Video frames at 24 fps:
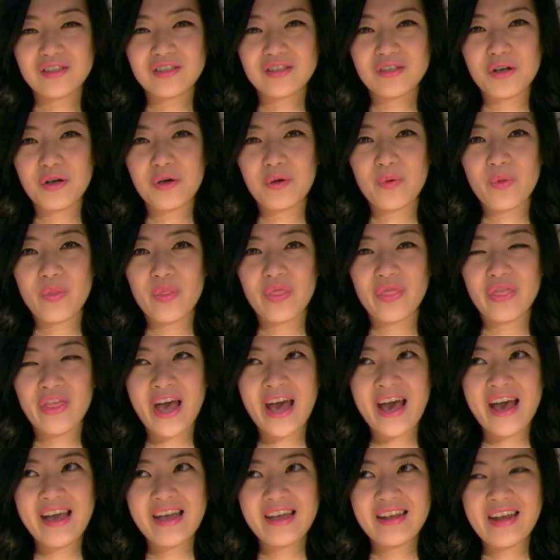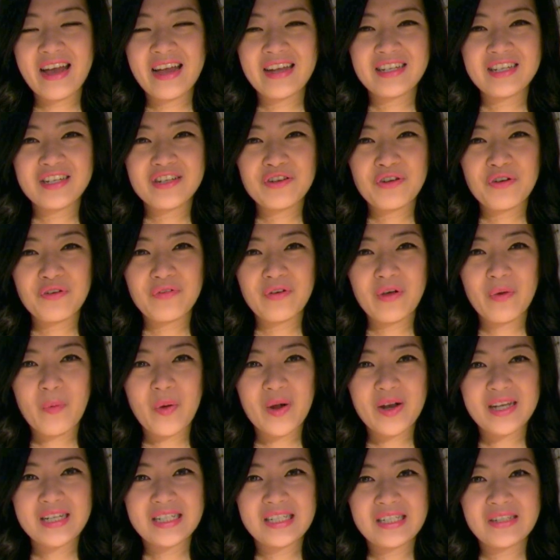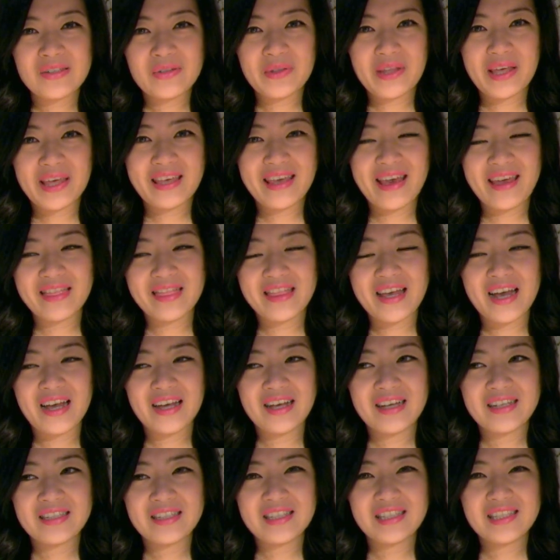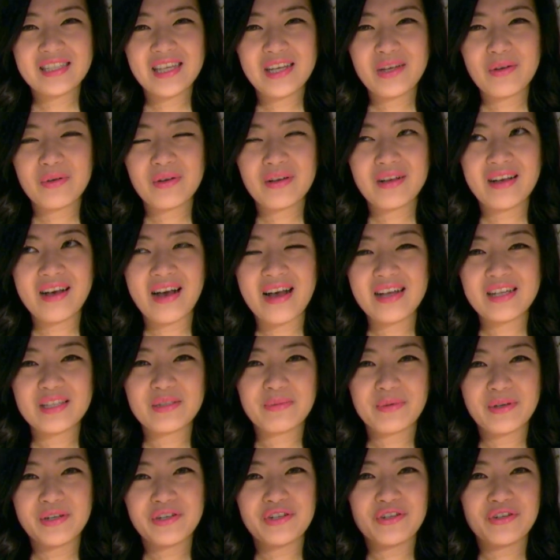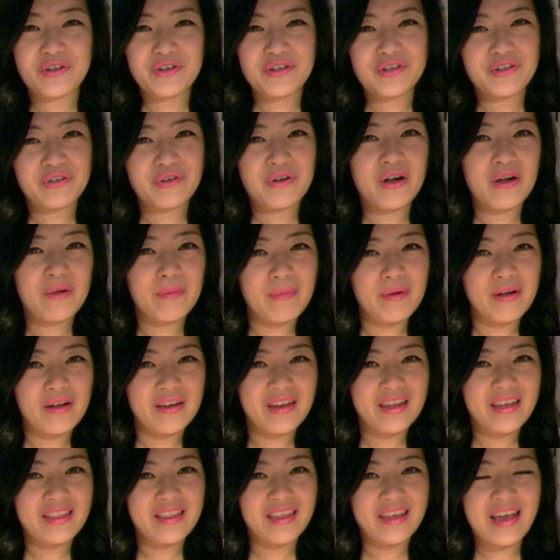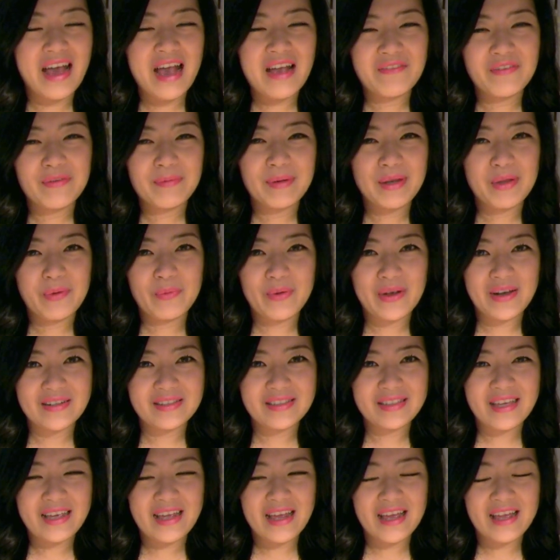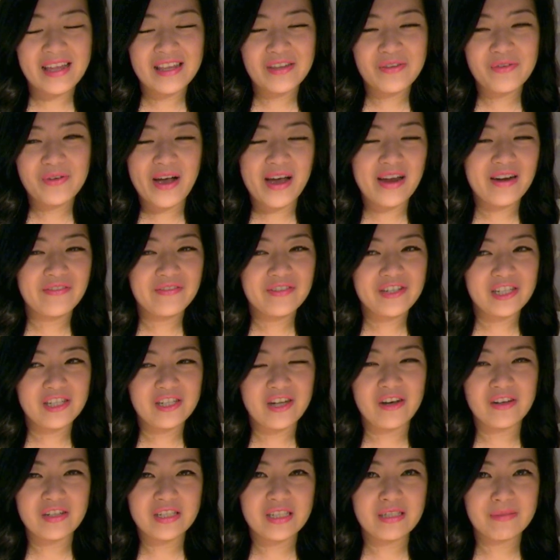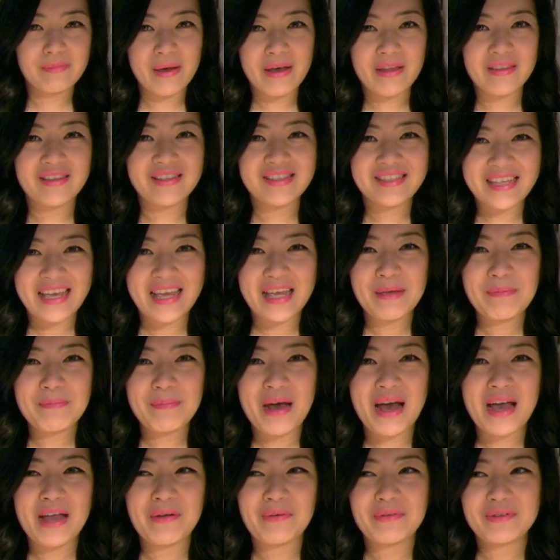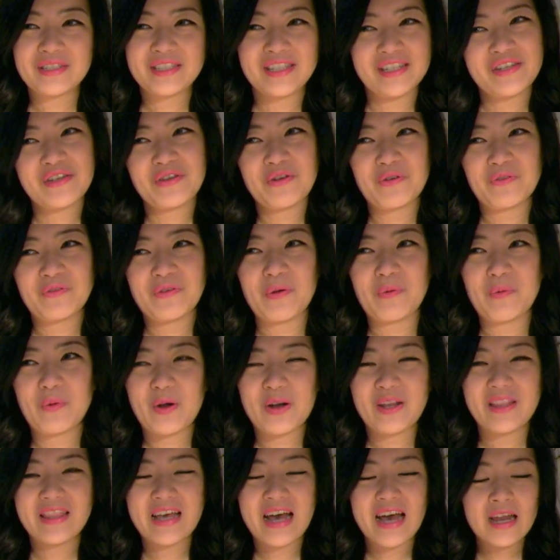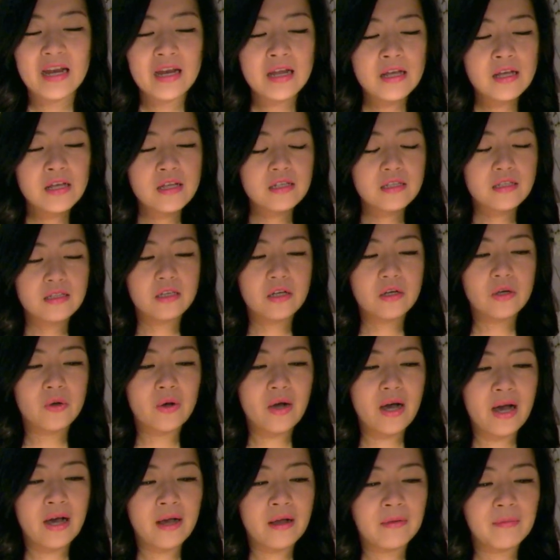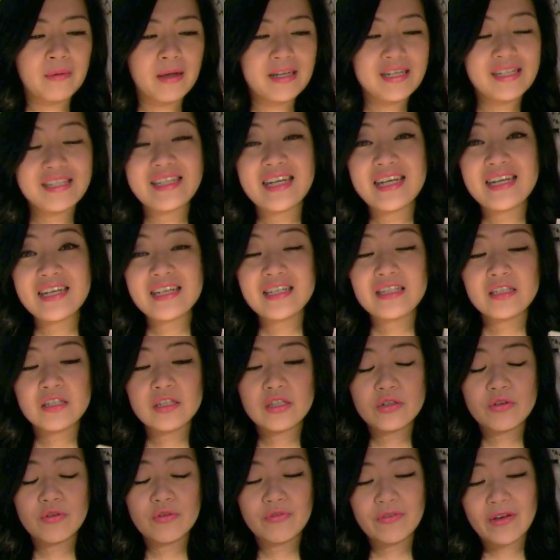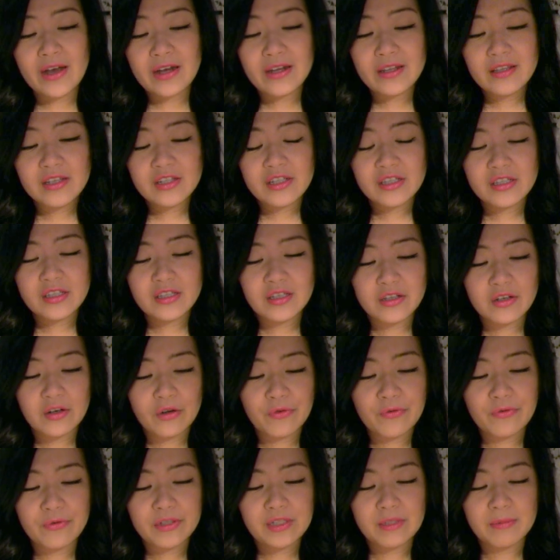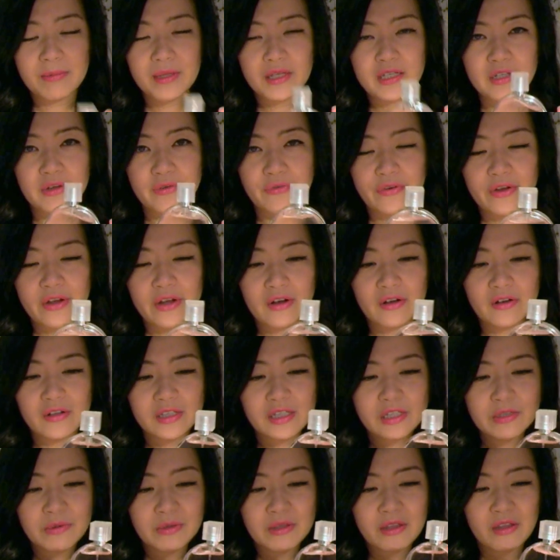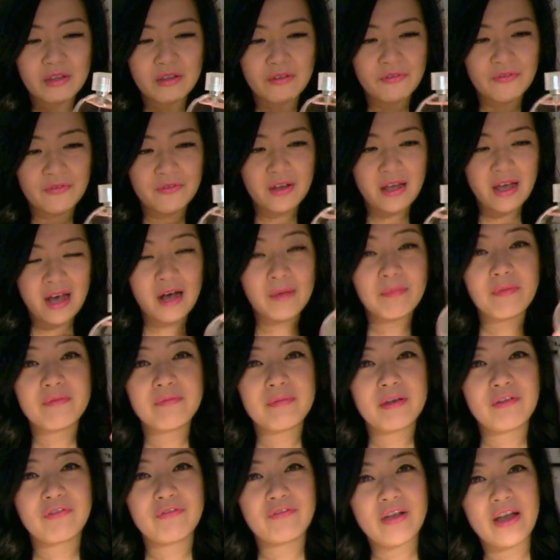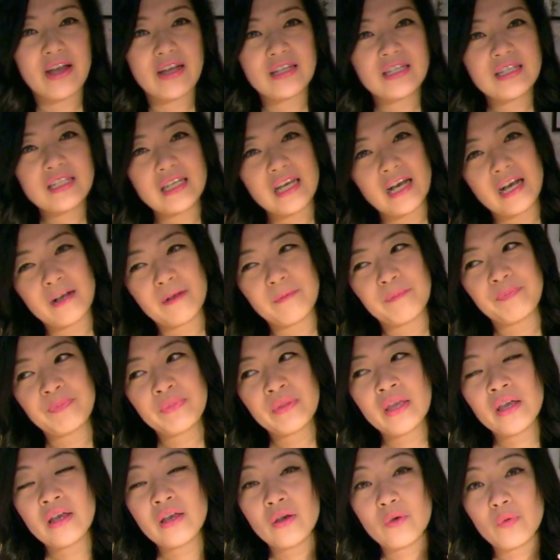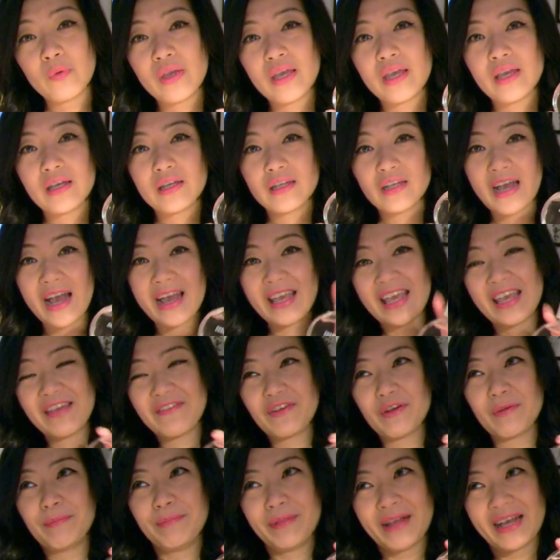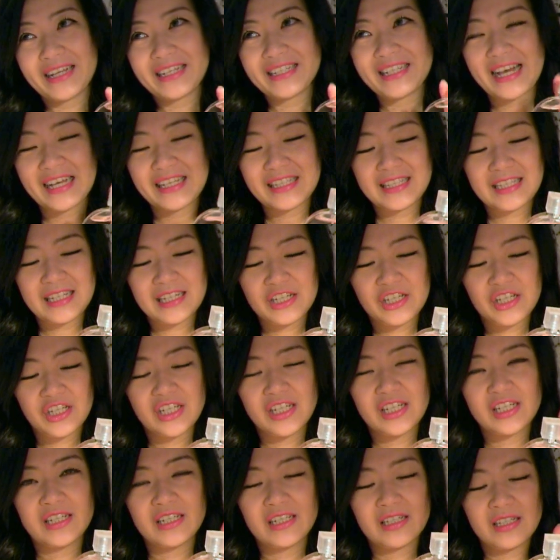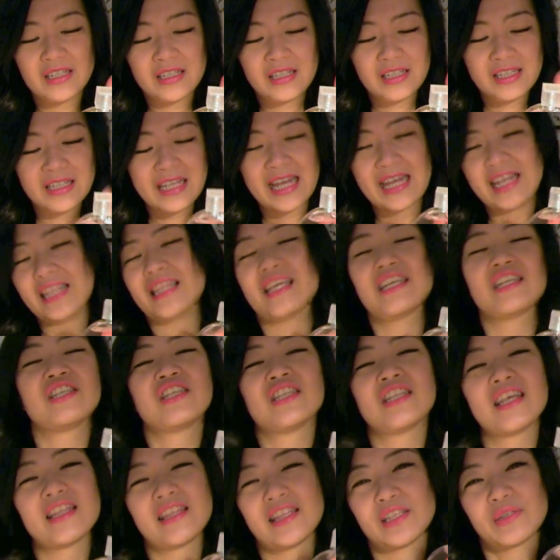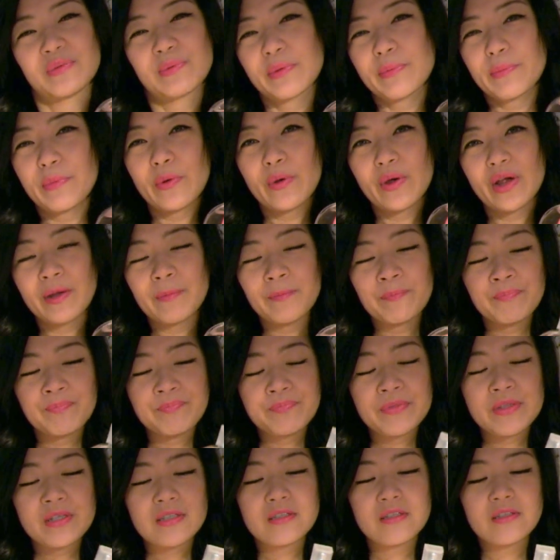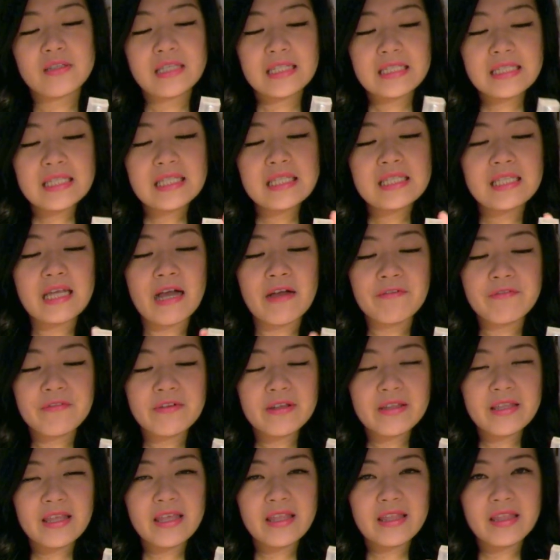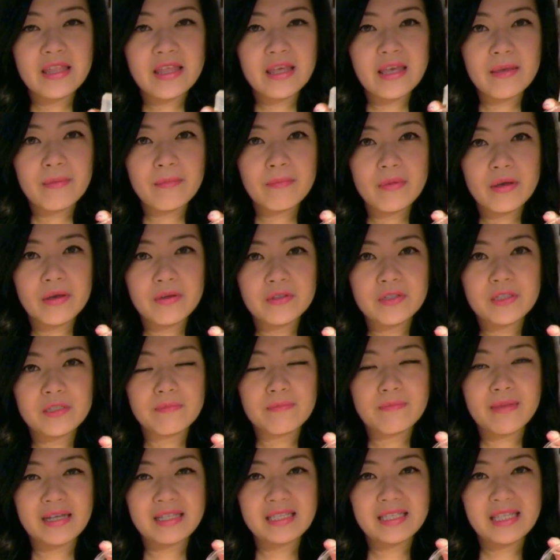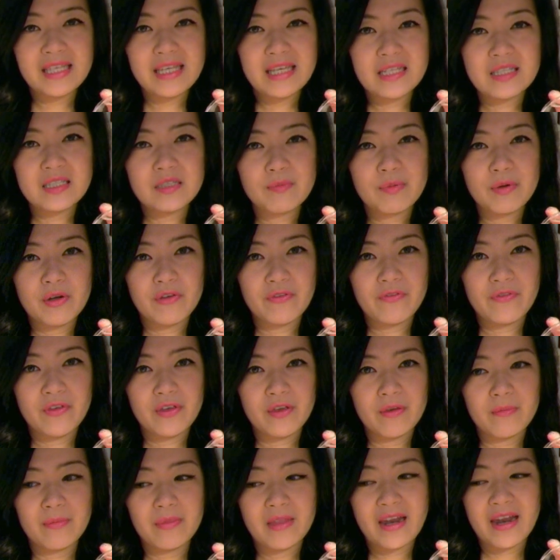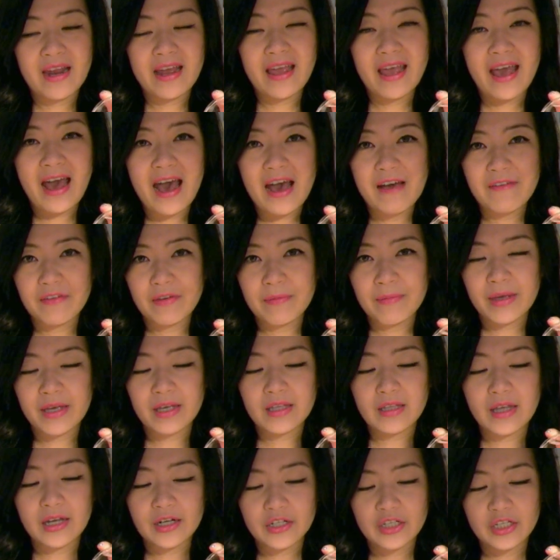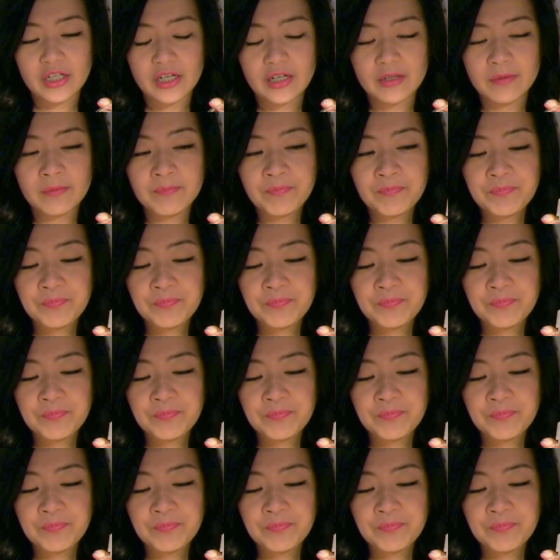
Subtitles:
So that, I didn't know if I wanted to like get that, because it's like guys wearing Giorgio Armani, like everybody wears it and you kind of just all smell the same. I didn't know if I wanted that. So I decided to finally just to go for something different. Also with the help of my friend, I gave her a blind test and she decided that she liked this one more. So this is definitely the most muskiest perfume that I have in my collection.